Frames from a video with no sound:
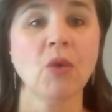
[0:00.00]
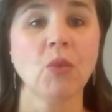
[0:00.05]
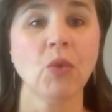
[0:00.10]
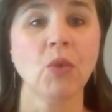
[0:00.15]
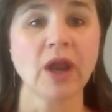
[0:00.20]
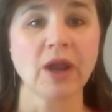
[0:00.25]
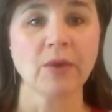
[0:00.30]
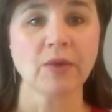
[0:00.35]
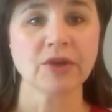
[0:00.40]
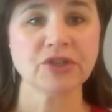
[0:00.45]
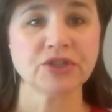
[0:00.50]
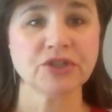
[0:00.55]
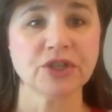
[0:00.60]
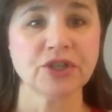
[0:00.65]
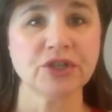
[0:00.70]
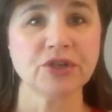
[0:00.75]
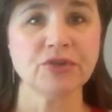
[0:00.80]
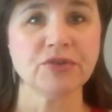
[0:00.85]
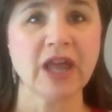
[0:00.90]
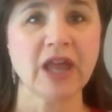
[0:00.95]
What I want you
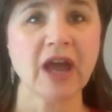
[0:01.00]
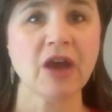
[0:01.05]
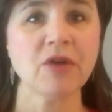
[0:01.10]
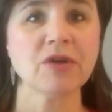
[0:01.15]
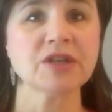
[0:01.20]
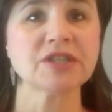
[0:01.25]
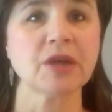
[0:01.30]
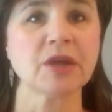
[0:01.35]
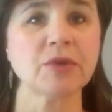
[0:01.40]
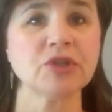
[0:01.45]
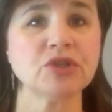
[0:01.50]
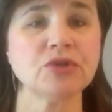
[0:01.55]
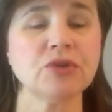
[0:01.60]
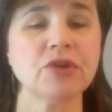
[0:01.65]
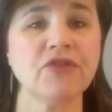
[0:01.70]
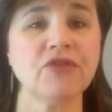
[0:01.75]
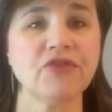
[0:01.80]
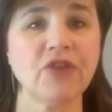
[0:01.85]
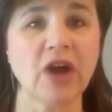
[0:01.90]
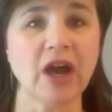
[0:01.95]
to do now is I want you
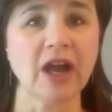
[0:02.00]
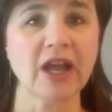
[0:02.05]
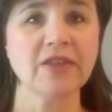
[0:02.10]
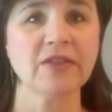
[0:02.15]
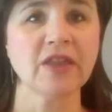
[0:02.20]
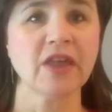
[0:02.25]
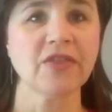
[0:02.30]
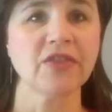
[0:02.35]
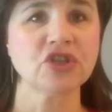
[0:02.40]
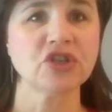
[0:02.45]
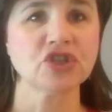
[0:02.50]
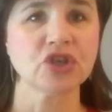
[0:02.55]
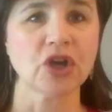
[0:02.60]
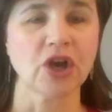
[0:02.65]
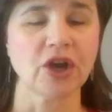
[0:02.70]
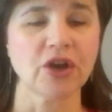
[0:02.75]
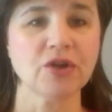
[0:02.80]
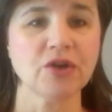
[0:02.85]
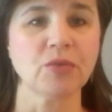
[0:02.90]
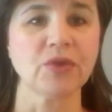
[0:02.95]
to find the
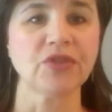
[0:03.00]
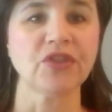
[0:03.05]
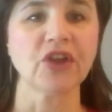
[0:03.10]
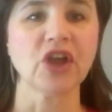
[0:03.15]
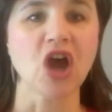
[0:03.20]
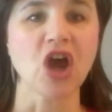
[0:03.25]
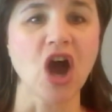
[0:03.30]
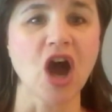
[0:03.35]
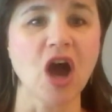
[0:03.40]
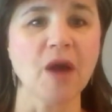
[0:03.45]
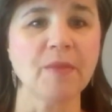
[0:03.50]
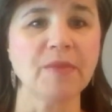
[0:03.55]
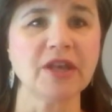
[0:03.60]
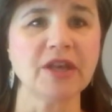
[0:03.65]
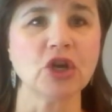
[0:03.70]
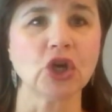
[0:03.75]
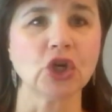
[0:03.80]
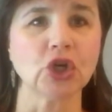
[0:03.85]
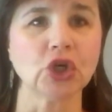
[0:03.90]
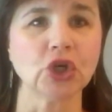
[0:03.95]
chart with the
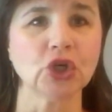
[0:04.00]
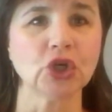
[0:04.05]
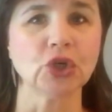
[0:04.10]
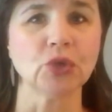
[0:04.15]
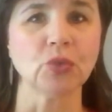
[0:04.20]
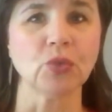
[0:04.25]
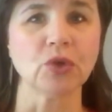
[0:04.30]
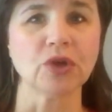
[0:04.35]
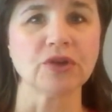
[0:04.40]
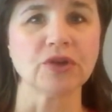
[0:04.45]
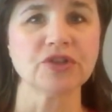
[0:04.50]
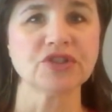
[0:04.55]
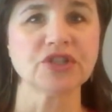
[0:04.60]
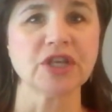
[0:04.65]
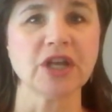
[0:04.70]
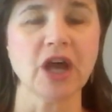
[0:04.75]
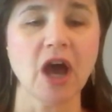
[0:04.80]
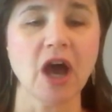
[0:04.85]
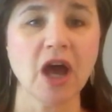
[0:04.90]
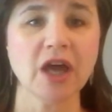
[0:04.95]
common er words
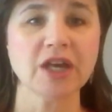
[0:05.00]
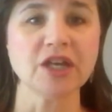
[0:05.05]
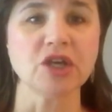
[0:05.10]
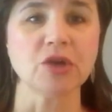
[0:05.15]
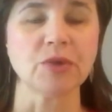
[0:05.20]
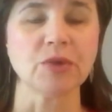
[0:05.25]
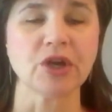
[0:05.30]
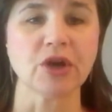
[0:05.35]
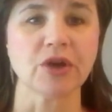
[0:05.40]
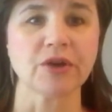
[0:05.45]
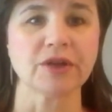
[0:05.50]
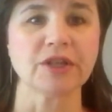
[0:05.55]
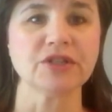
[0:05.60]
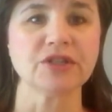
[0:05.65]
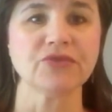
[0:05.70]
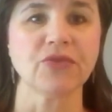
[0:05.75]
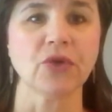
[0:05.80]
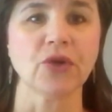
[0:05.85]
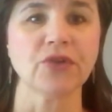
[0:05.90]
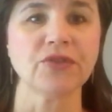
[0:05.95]
and audio
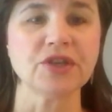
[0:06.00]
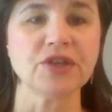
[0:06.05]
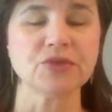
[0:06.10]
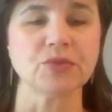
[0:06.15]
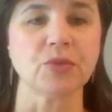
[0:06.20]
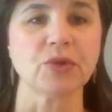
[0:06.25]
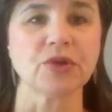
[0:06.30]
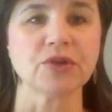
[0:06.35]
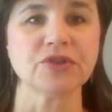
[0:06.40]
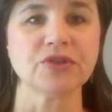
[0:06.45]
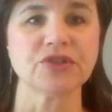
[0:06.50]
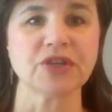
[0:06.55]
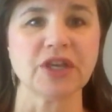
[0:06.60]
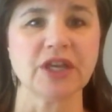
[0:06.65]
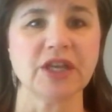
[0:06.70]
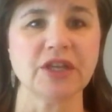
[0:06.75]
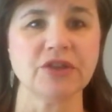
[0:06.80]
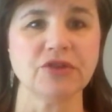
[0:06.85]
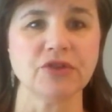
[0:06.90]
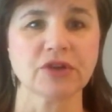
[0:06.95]
recordings for these words
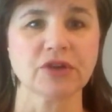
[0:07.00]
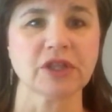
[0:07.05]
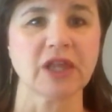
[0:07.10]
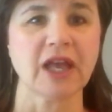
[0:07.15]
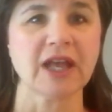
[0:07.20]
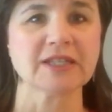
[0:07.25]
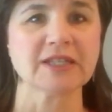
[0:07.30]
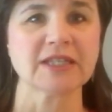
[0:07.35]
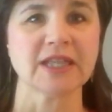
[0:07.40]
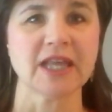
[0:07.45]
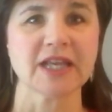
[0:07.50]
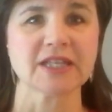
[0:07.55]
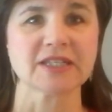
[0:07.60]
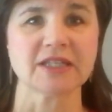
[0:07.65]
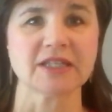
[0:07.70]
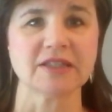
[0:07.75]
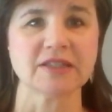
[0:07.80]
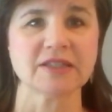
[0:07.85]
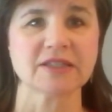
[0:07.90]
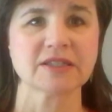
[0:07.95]
in your class
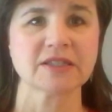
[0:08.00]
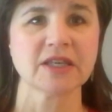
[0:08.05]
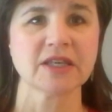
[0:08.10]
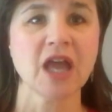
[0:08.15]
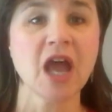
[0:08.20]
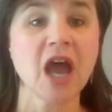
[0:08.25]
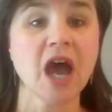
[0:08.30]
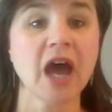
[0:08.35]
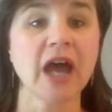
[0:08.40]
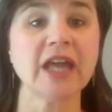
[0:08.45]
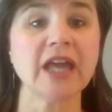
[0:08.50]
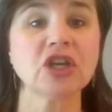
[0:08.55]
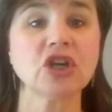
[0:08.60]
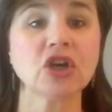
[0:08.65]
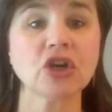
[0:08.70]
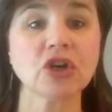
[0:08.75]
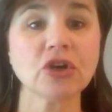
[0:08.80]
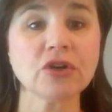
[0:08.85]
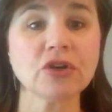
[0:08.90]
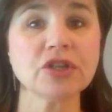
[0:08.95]
lessons. I
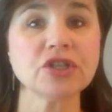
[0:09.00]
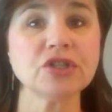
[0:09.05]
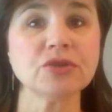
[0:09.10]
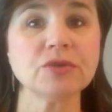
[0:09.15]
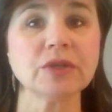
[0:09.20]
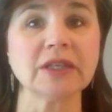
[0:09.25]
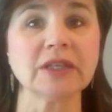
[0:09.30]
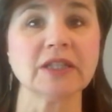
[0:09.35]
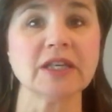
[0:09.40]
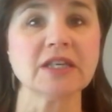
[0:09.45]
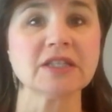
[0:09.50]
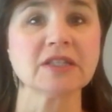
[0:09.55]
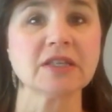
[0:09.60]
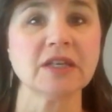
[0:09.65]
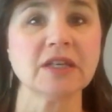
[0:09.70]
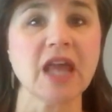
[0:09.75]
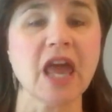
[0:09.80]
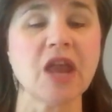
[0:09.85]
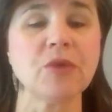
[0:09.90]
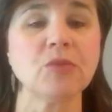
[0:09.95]
encourage you to
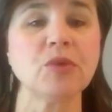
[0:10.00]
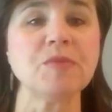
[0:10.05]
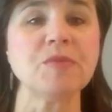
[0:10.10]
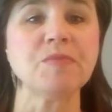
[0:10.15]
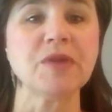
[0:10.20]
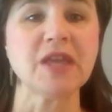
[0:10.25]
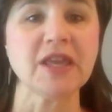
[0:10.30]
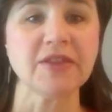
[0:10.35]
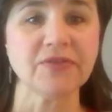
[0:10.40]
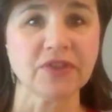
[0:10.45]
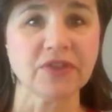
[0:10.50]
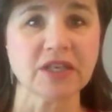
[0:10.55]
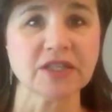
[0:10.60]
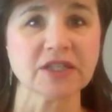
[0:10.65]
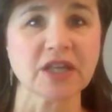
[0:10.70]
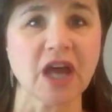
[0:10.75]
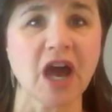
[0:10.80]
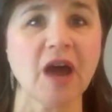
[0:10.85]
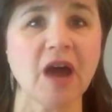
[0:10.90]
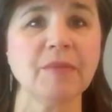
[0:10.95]
listen and repeat these
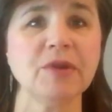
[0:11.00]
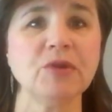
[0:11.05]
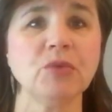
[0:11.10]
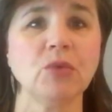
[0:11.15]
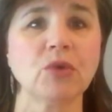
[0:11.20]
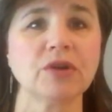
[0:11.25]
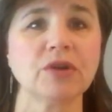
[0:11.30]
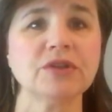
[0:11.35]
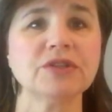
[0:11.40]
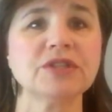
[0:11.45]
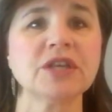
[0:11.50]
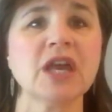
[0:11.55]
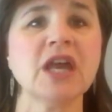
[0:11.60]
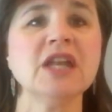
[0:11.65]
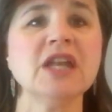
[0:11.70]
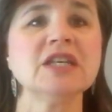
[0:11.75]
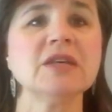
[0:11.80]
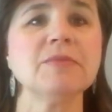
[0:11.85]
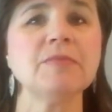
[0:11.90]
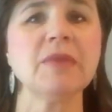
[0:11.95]
common words
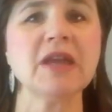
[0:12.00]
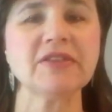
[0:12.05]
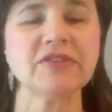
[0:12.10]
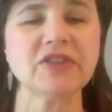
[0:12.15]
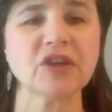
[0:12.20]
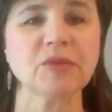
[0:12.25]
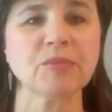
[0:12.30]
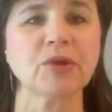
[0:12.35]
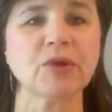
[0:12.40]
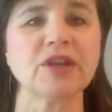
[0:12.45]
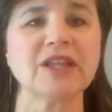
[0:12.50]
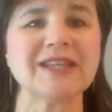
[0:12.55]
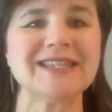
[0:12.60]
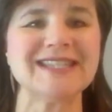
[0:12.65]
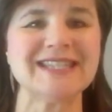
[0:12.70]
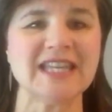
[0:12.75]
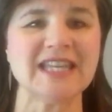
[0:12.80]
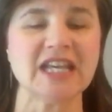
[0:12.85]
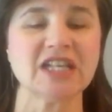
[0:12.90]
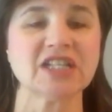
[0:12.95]
to make their
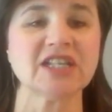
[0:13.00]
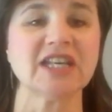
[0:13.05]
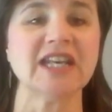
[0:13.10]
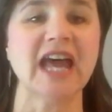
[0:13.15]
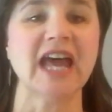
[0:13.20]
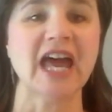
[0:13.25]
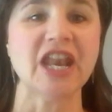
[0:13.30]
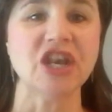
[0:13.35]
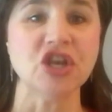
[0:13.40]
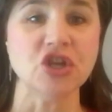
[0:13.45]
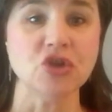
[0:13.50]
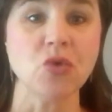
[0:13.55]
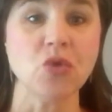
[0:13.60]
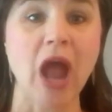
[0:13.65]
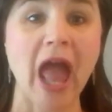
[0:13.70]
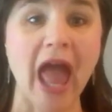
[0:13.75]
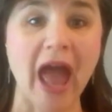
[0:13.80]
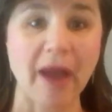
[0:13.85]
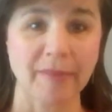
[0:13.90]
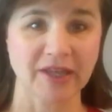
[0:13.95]
pronunciation a new
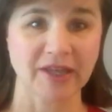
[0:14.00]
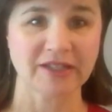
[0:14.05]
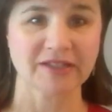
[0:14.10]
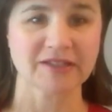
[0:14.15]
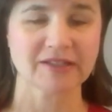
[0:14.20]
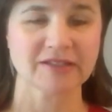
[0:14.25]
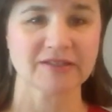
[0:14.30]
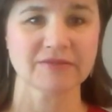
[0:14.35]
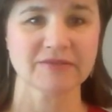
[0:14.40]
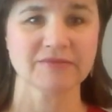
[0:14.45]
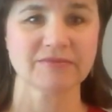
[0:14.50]
habit.